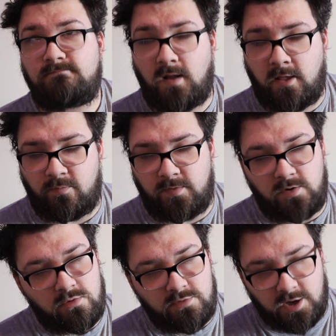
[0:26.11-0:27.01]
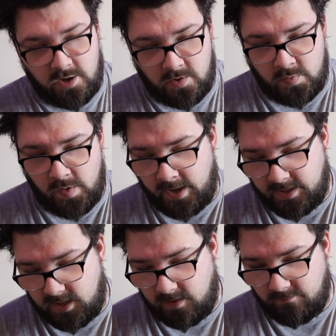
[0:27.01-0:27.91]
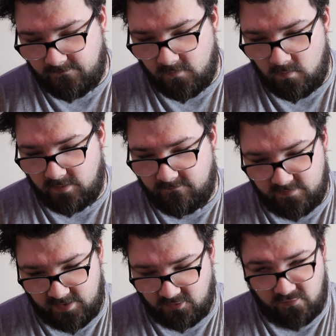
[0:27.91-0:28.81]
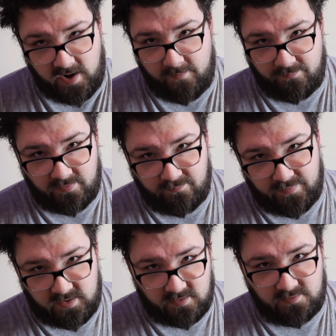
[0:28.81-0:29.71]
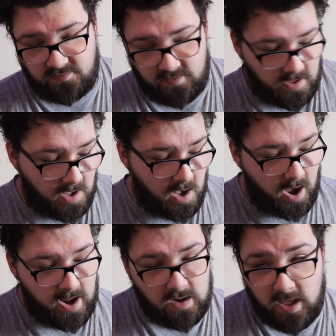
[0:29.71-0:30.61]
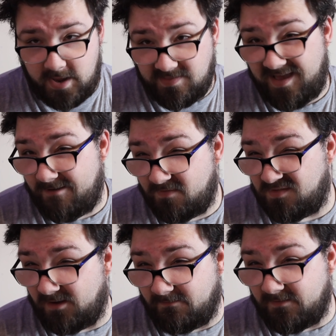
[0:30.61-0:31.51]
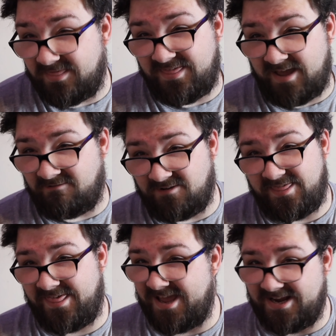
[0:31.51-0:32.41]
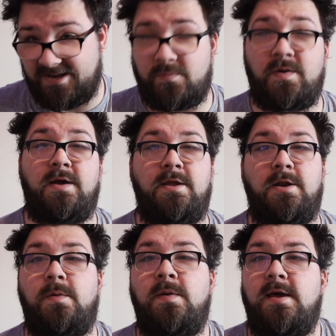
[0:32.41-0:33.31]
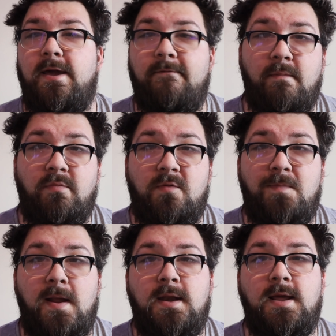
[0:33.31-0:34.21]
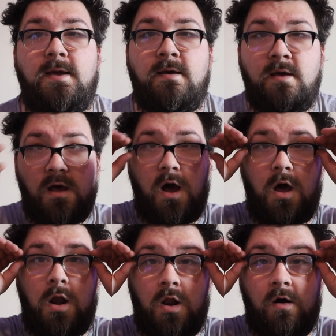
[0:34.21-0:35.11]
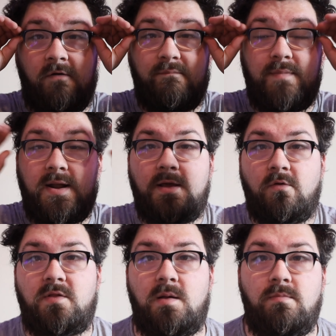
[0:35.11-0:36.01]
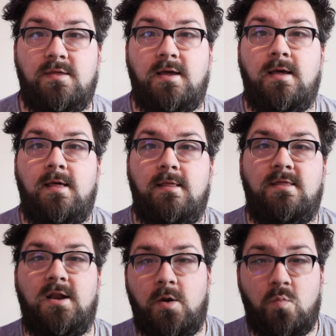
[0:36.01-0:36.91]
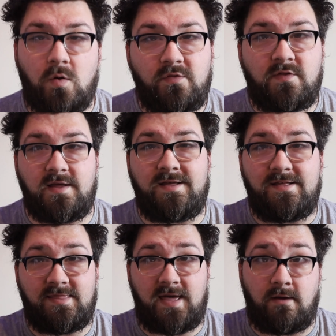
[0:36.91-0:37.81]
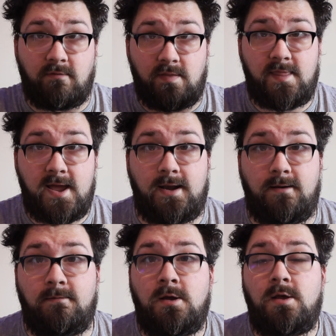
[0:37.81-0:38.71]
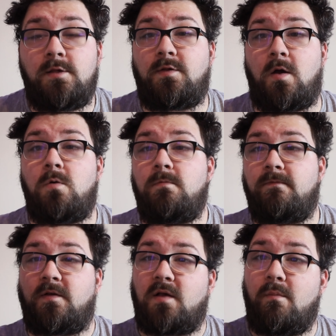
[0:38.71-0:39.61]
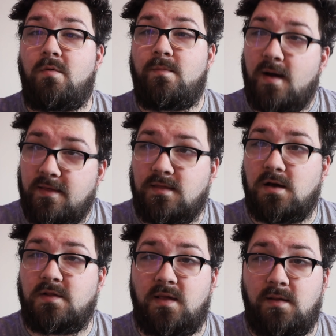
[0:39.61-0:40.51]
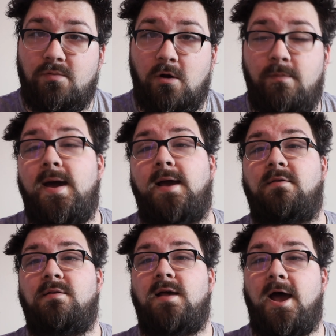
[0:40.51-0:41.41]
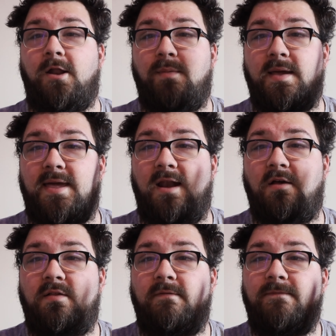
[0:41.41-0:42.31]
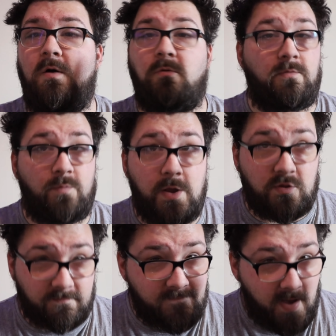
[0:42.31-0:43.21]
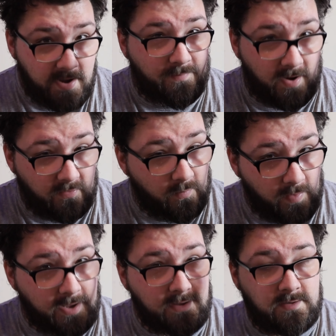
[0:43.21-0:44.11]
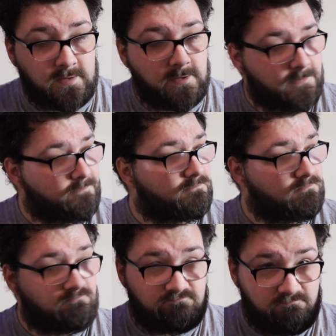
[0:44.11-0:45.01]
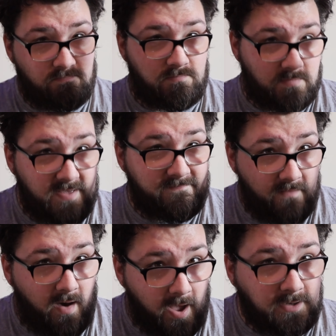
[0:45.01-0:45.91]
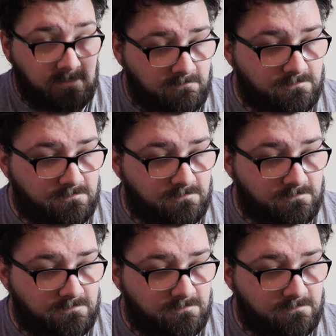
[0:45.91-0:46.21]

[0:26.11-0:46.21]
as we all know, I keep falling for their traps because I like to have stuff there and then. When if I'm spending a lot of money on something, then I want it there and then. So, for example, my 13 Pro Max and my Galaxy Fold, which are fine, by the way, they're fine,